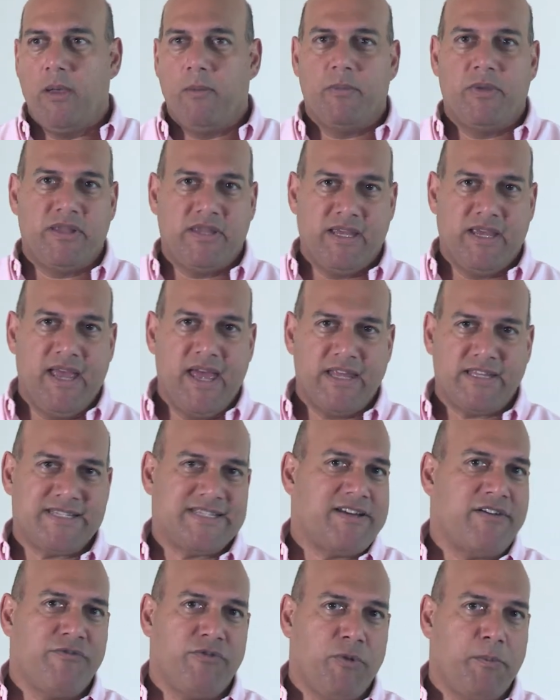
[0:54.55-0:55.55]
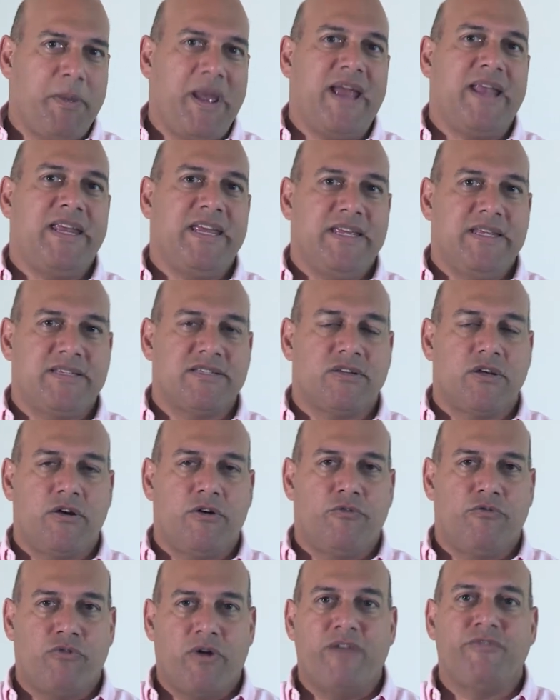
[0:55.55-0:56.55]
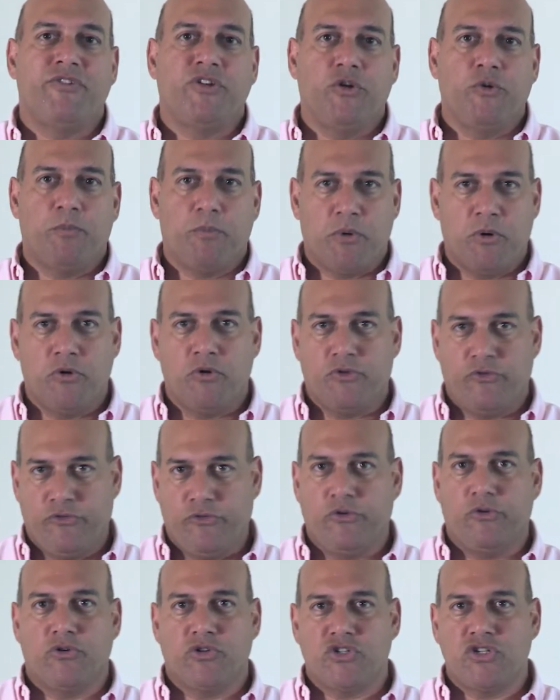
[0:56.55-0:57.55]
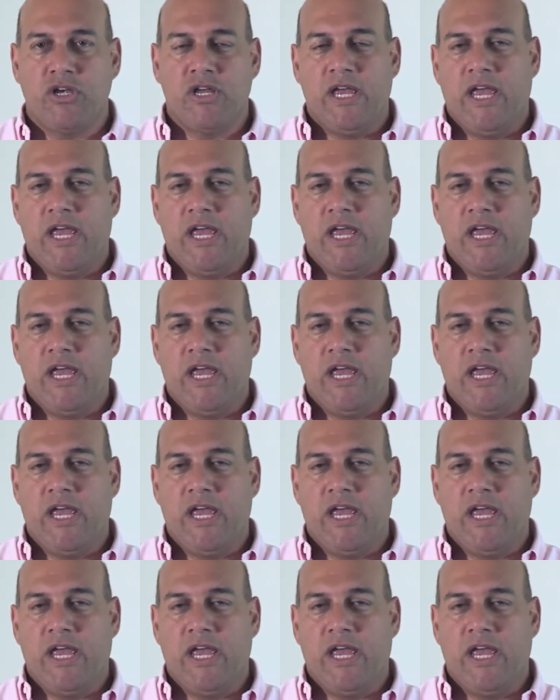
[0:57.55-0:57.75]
but they get several pennies of revenue per search,